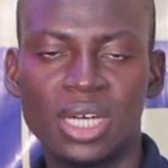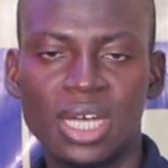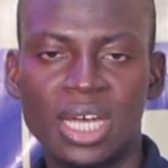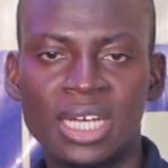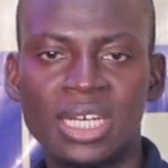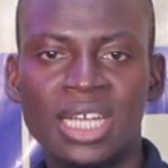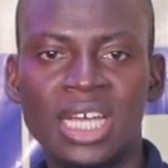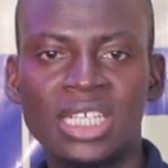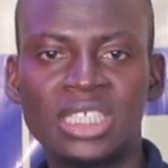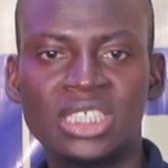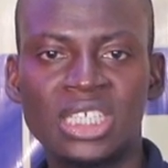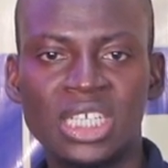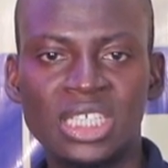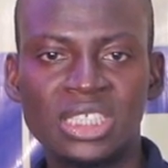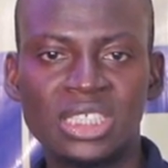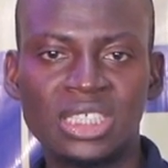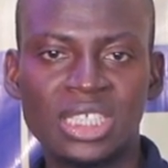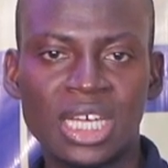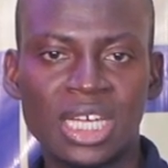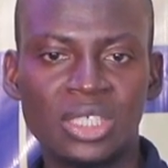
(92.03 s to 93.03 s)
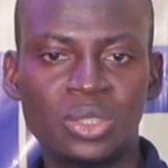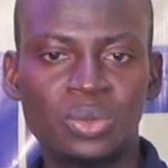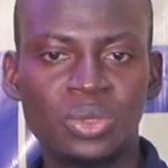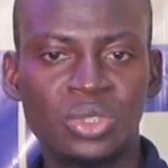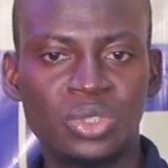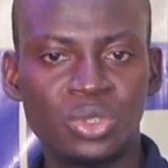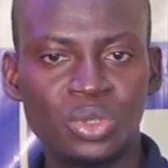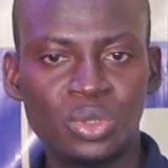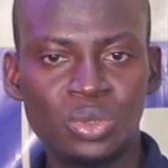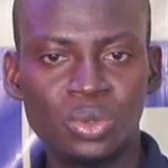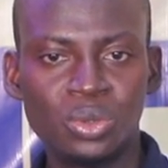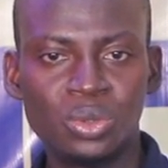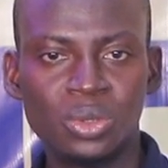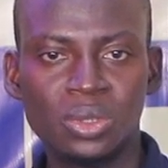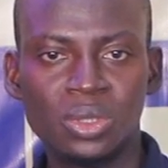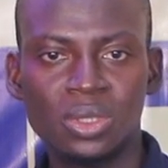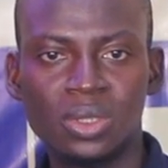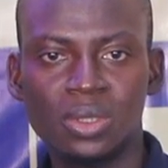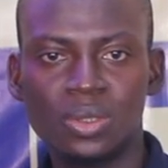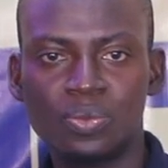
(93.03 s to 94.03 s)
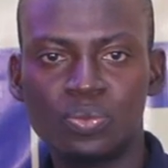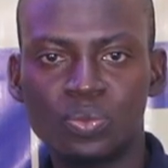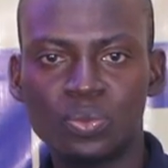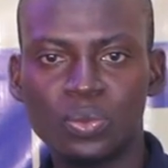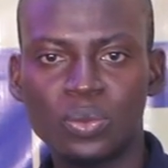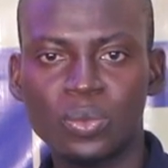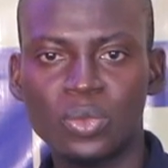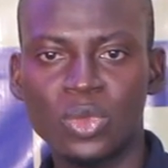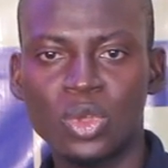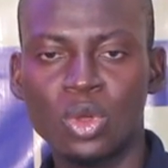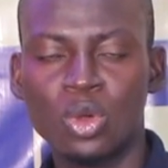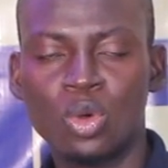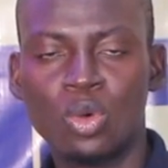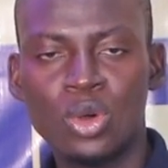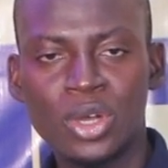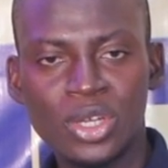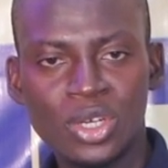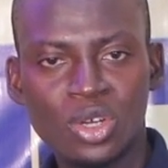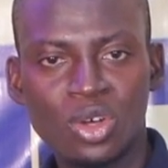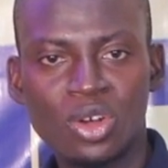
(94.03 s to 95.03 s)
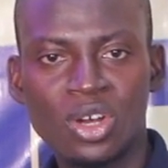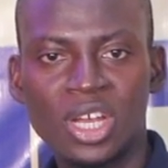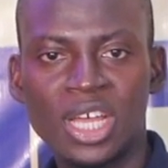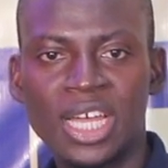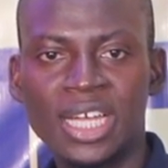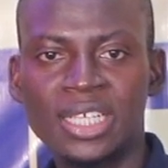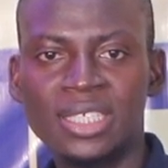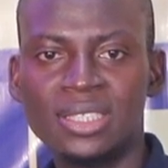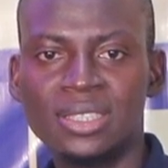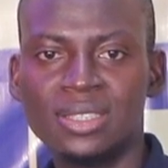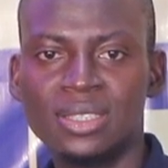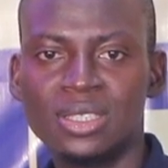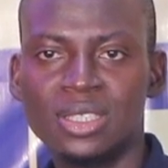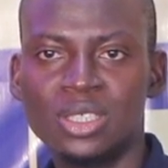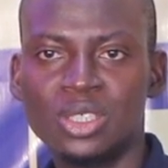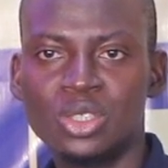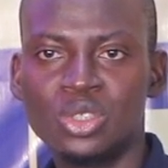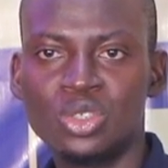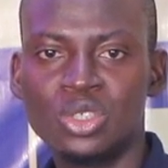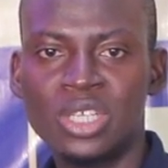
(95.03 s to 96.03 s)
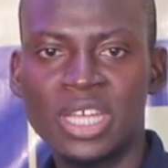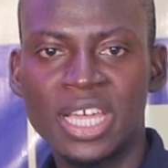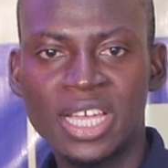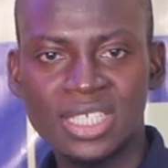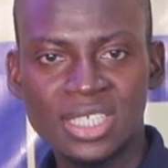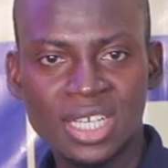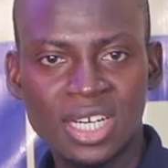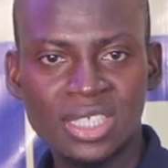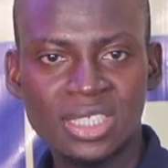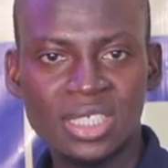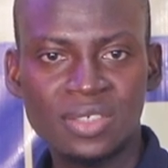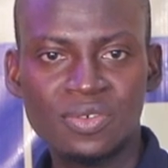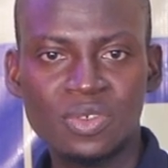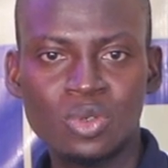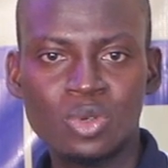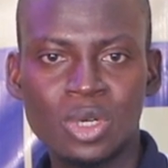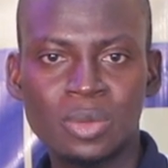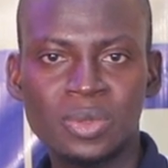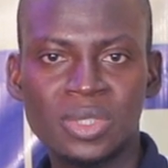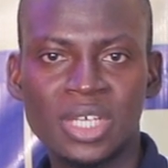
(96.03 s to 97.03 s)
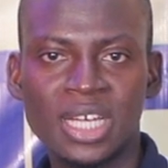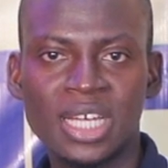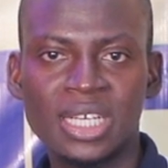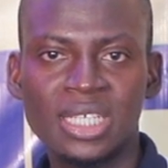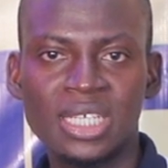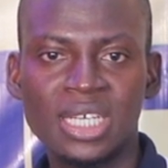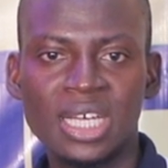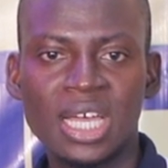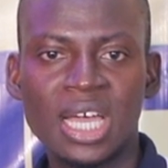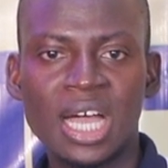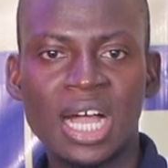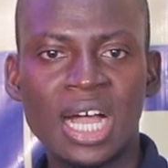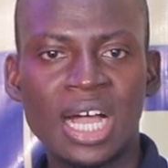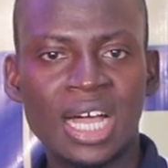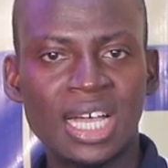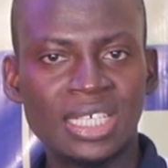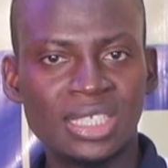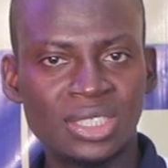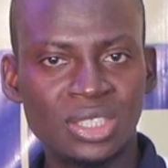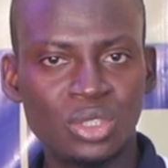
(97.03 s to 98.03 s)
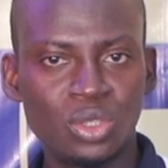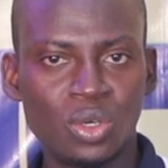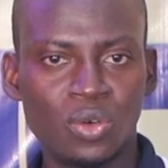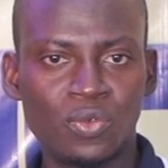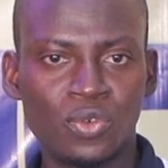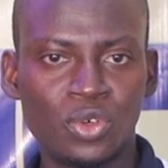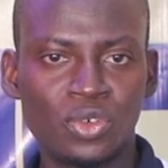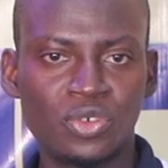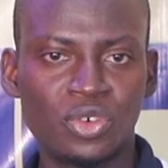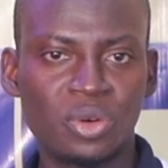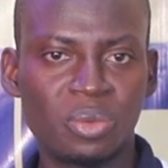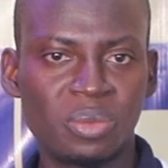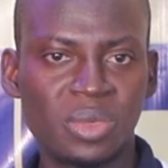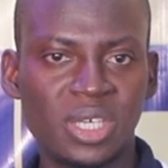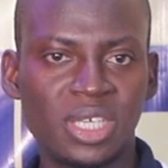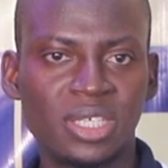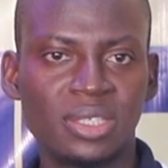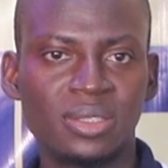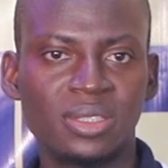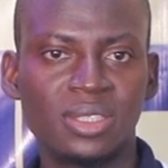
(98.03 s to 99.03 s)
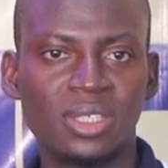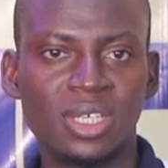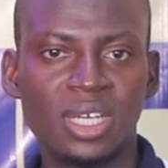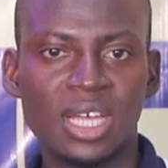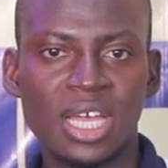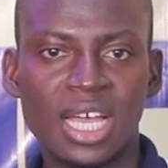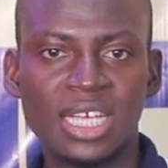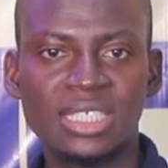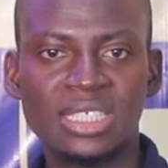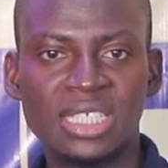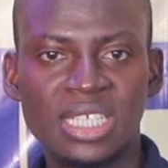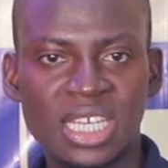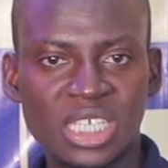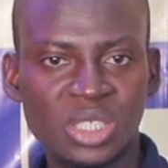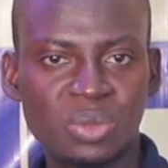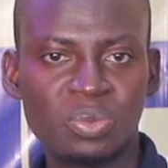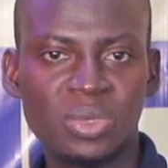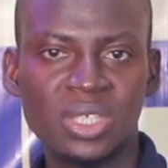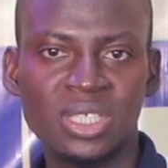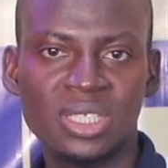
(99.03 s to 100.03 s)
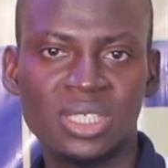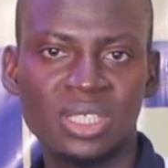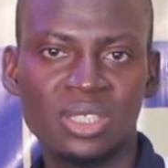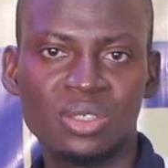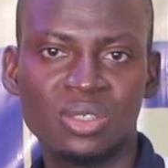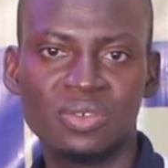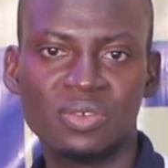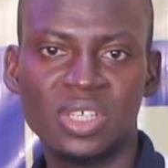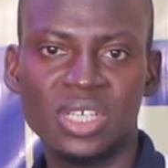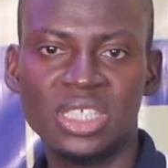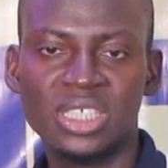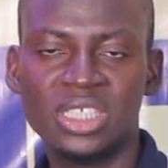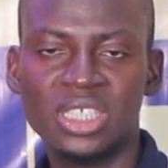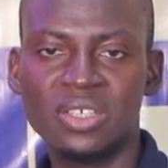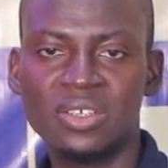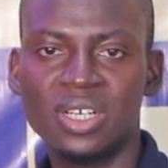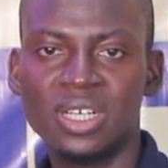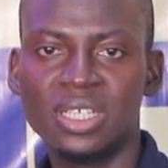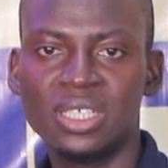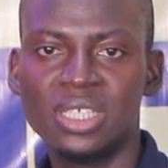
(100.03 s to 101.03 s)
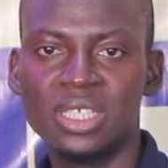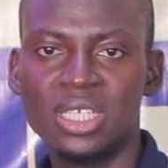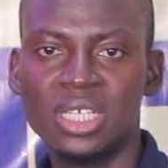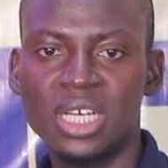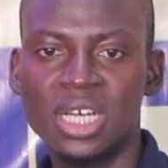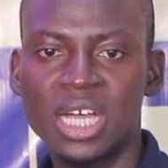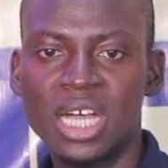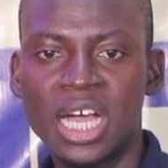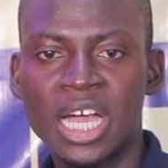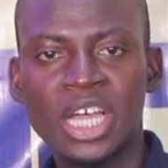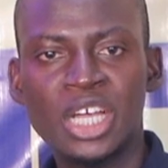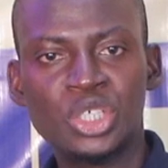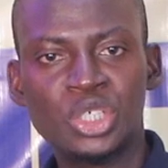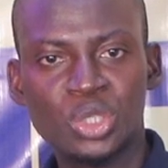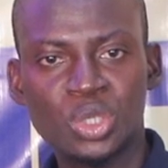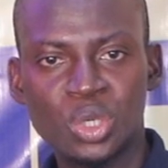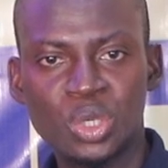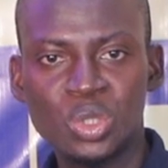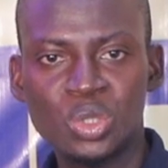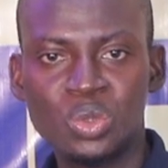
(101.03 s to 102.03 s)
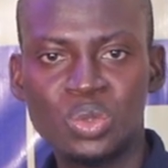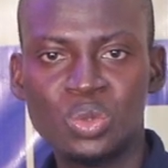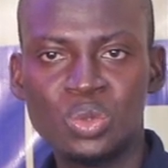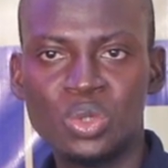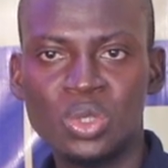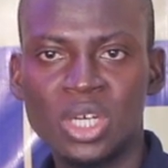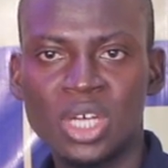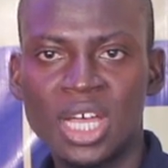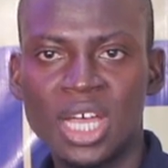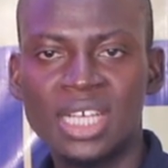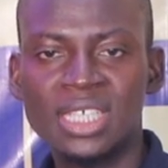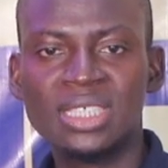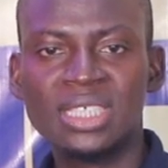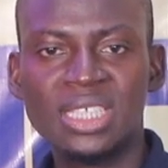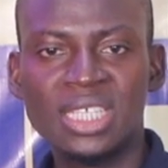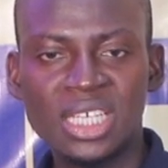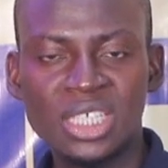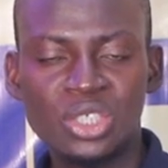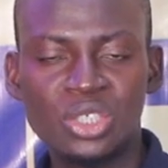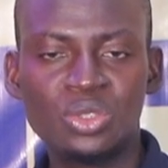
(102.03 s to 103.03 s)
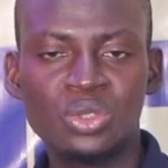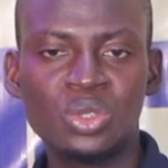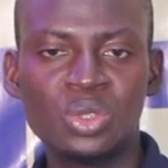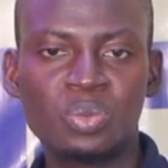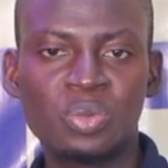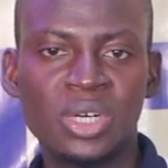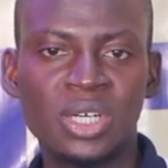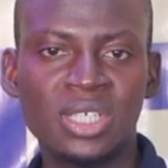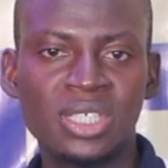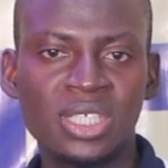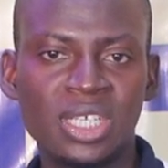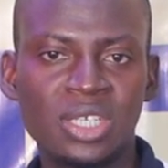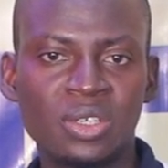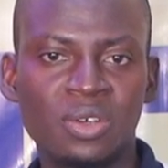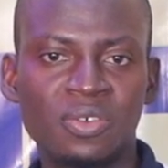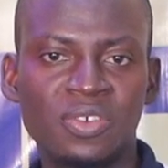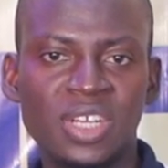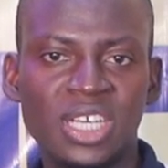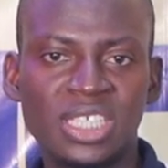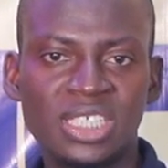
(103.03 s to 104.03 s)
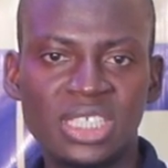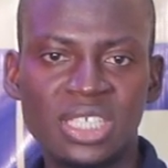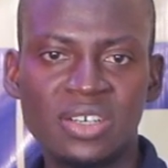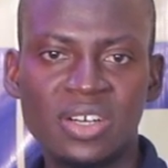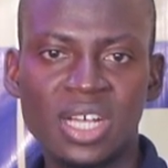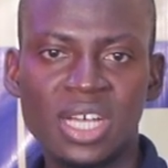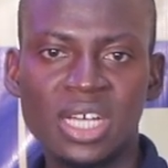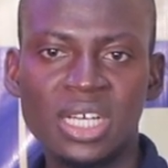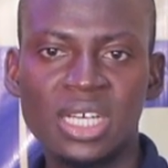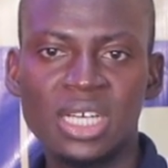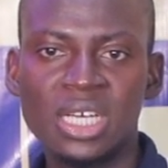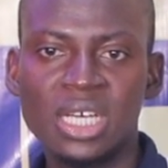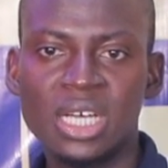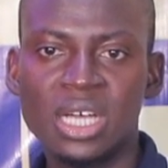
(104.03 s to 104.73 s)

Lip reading: And that change starts with you going online to the SRTV website and casting your vote for me as the next president of Nigeria. I assure you, as the next youth president of Nigeria,